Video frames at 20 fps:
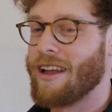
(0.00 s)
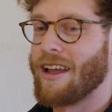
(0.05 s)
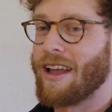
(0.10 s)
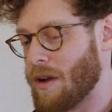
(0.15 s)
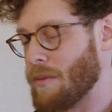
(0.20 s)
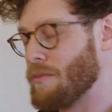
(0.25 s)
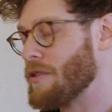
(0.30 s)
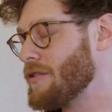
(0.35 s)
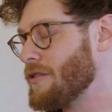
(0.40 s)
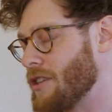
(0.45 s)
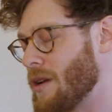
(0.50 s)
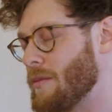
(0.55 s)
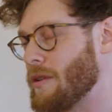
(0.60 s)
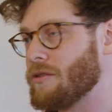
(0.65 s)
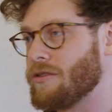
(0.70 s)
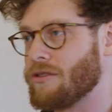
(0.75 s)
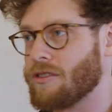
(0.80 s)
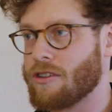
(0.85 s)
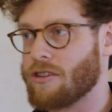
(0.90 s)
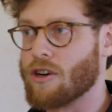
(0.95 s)
My previous company
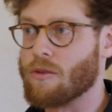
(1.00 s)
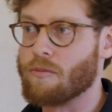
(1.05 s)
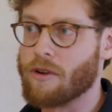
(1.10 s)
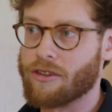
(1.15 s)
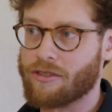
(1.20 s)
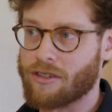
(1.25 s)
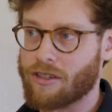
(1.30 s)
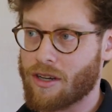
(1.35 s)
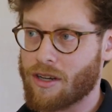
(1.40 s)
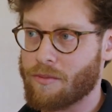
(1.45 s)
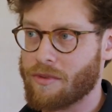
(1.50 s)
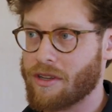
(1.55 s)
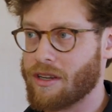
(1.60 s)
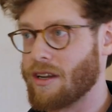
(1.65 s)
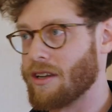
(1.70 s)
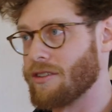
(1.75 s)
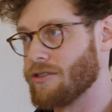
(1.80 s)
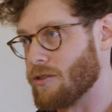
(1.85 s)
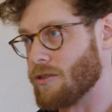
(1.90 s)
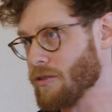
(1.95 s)
was a co-browsing company
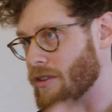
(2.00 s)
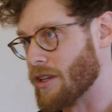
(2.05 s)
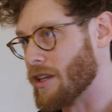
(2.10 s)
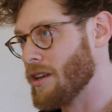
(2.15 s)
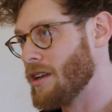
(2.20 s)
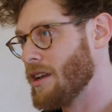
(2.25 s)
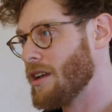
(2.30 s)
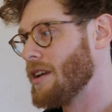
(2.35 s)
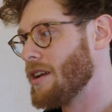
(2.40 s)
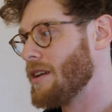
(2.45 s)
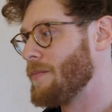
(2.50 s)
and I sold it.